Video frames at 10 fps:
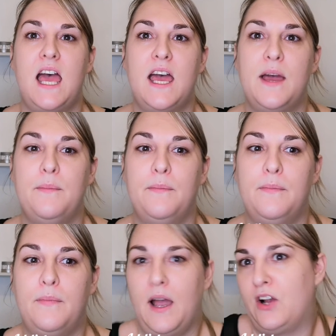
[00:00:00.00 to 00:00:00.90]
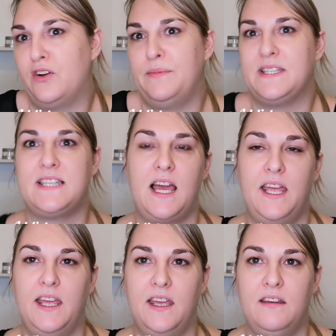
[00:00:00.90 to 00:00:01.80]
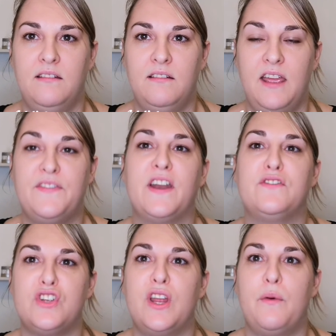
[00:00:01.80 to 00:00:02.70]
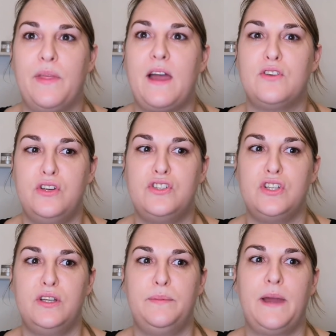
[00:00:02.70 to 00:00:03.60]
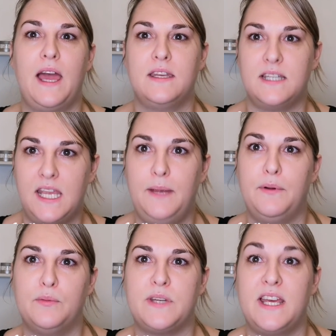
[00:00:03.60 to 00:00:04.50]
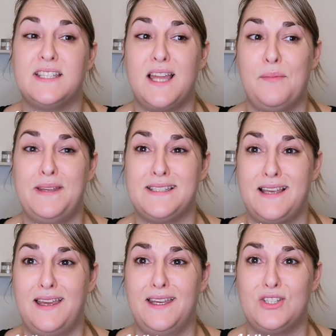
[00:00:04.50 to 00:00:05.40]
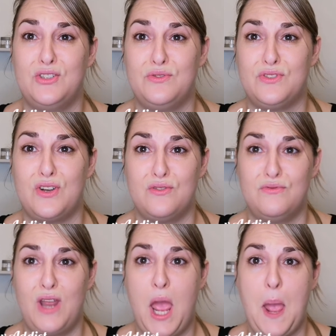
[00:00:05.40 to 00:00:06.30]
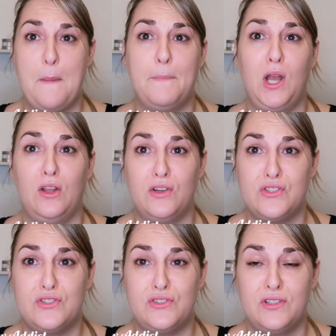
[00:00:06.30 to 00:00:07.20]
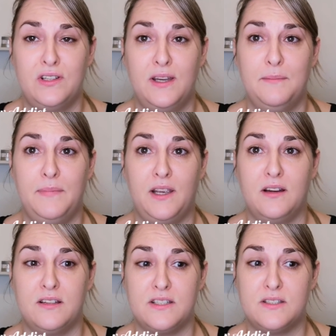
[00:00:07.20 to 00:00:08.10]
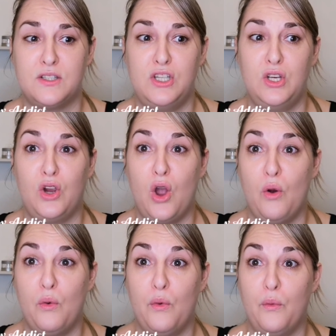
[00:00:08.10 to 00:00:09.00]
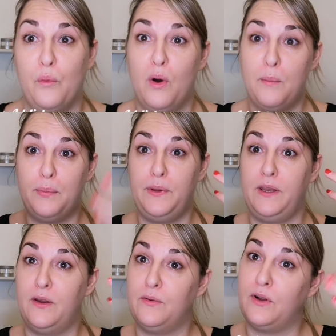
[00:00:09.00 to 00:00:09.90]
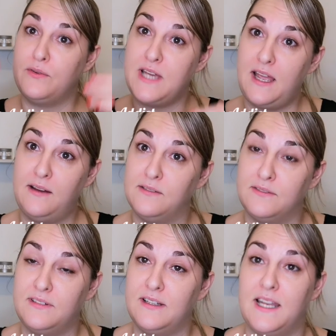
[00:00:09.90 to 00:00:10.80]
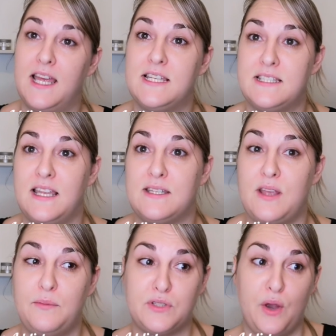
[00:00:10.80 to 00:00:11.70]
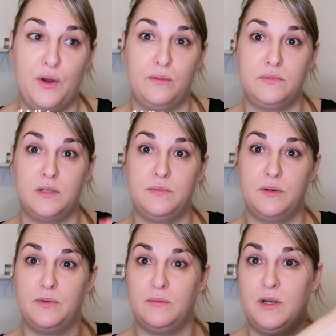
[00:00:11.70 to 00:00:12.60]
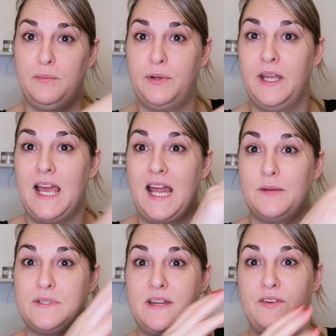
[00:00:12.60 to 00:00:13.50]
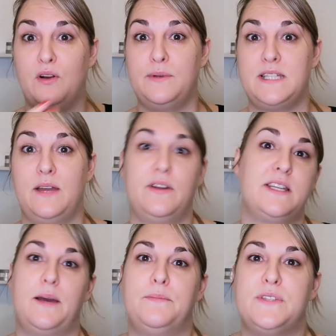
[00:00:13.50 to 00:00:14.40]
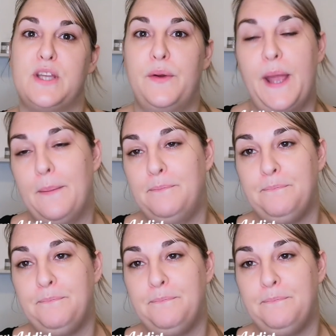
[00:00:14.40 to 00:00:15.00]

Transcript: I could have been sat here, if I'd have done it without YouTube and keeping updates, I'd have been sat here 2 stone plus. Because you go whoop, you don't go down. That's how I was going up, up, up, up, up. And I was never coming down and down. So yeah,